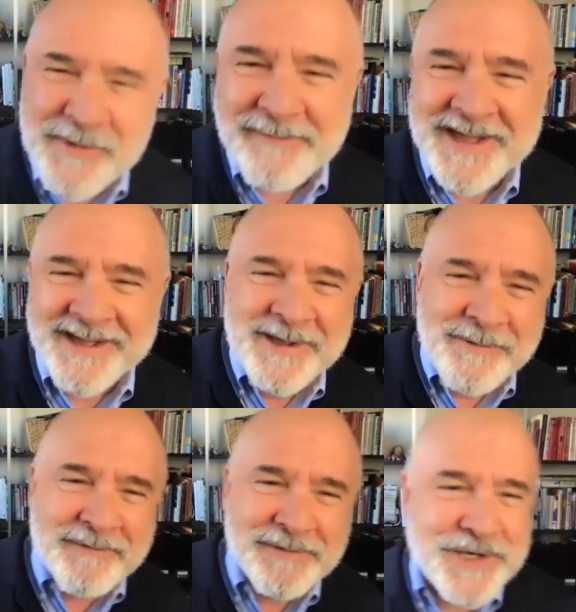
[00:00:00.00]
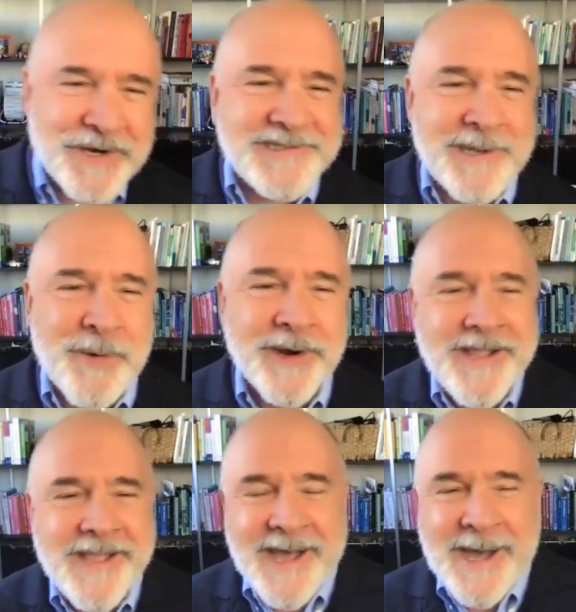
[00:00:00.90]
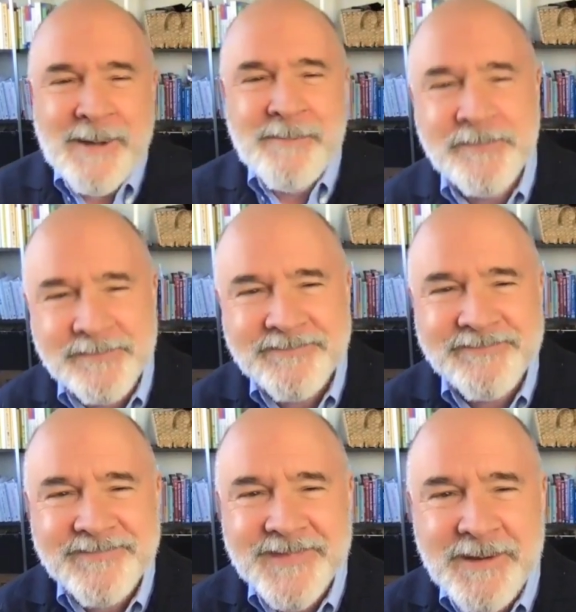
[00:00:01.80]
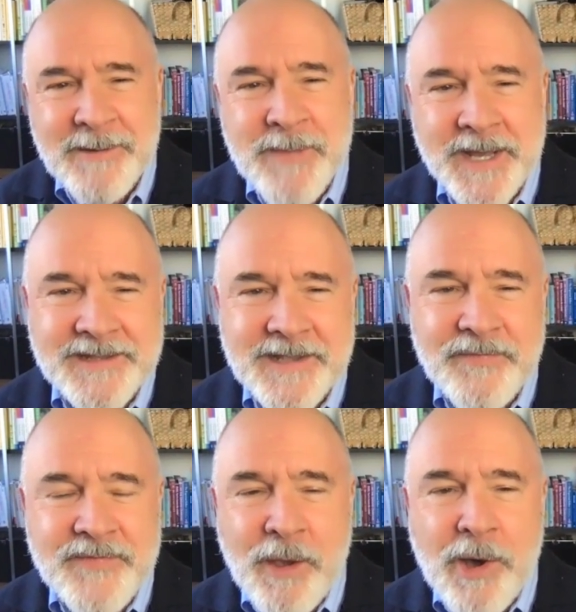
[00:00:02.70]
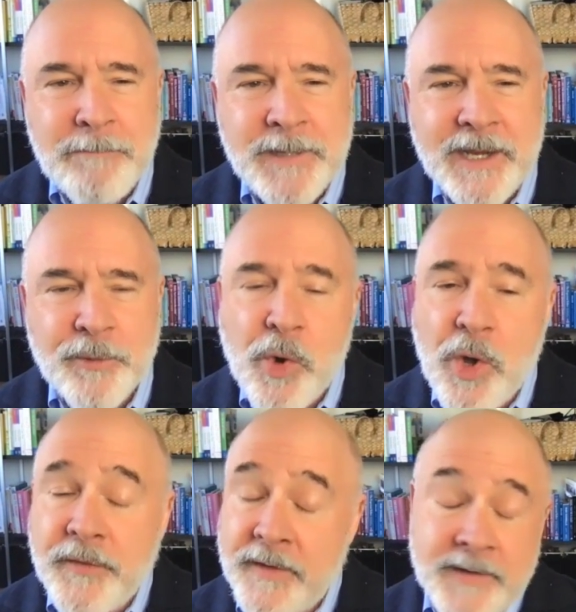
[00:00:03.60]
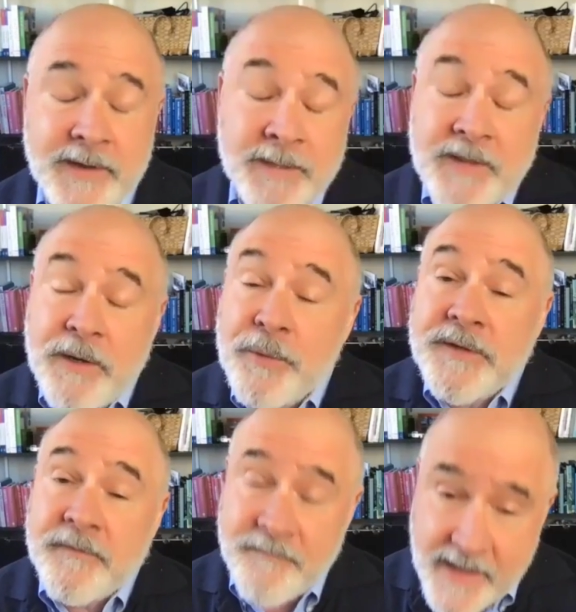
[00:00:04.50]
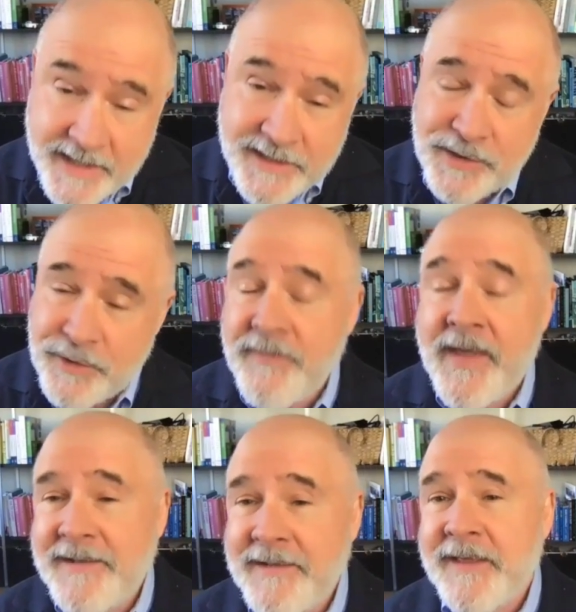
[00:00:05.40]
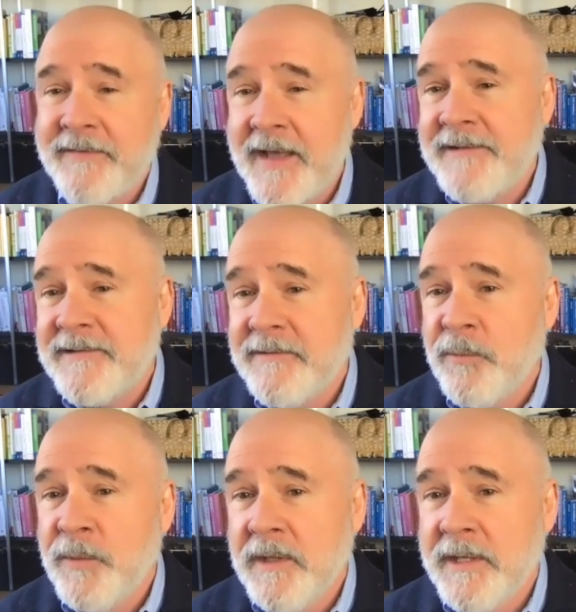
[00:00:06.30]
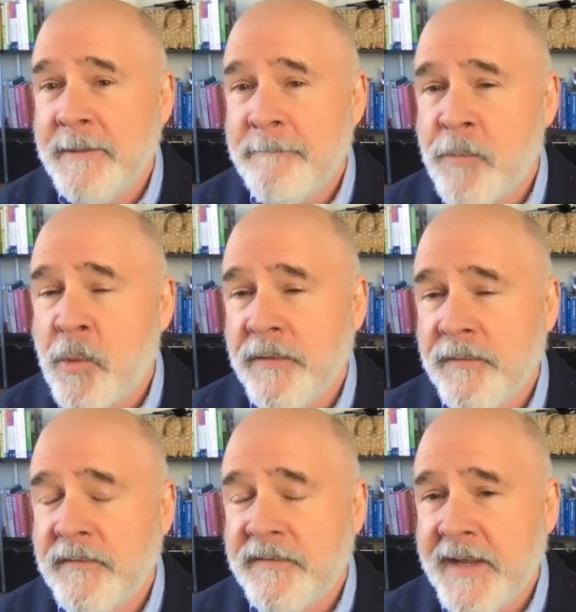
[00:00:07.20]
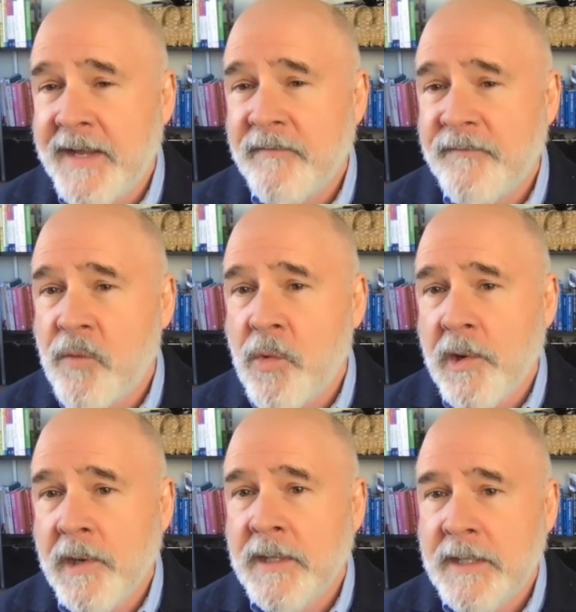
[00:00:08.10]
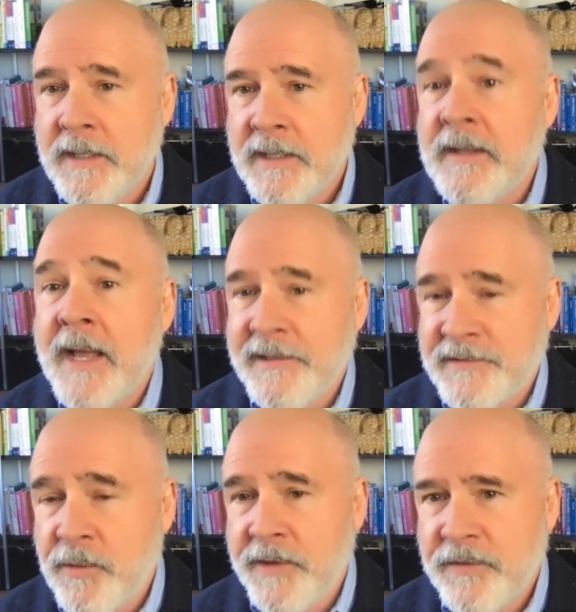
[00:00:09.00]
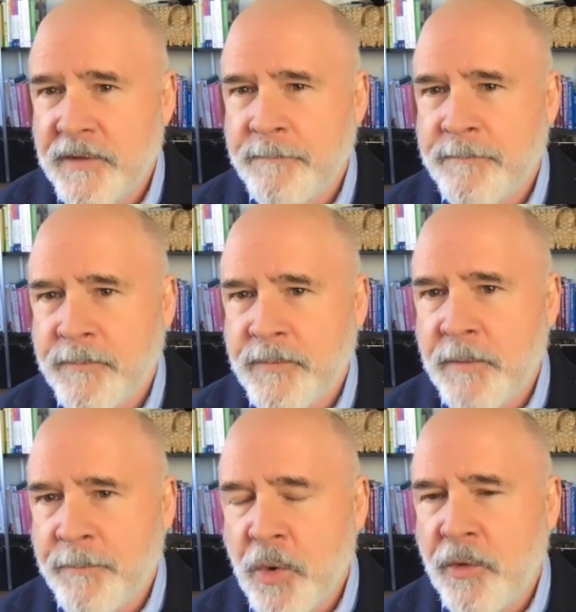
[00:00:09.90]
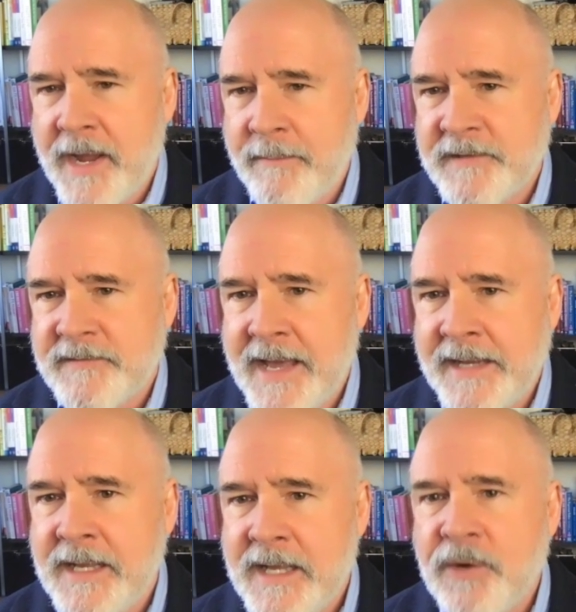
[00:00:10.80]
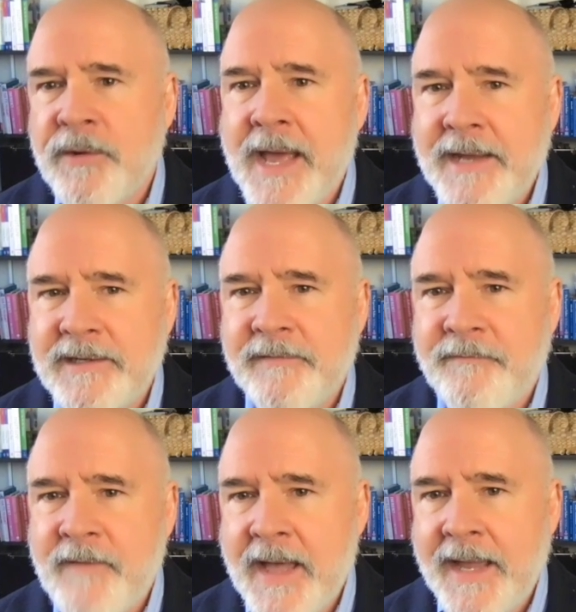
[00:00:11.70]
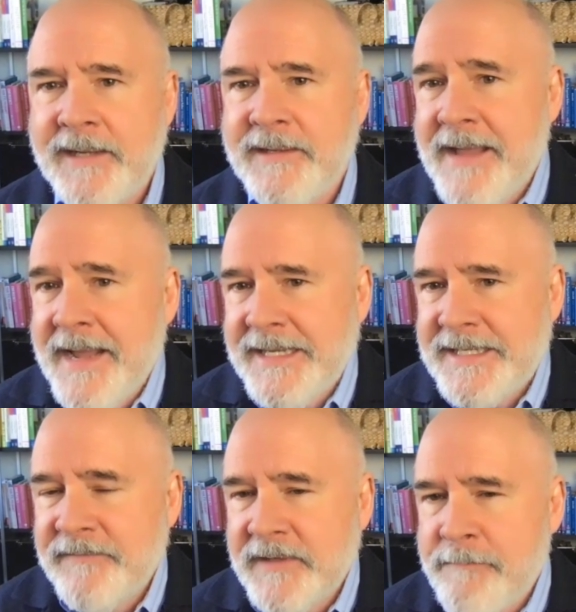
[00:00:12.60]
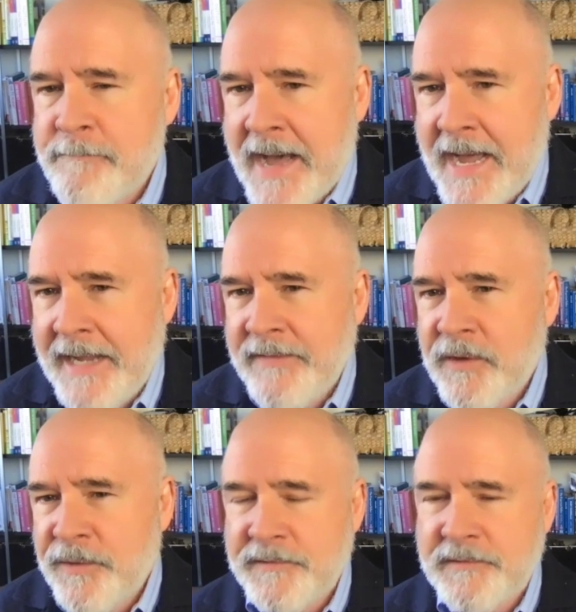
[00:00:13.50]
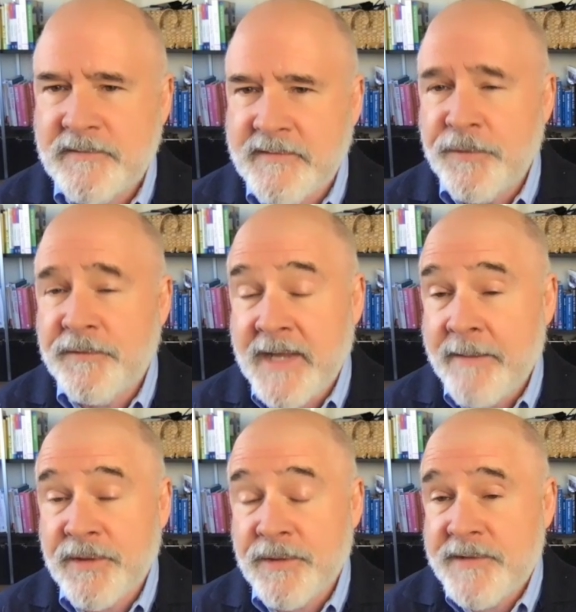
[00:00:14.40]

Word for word: we have a we have a chart somewhere um, uh, but uh, they all play a role but they don't define you and that i think that's the really important thing for clients going through the the program is that you're not defined negatively by those those saboteurs.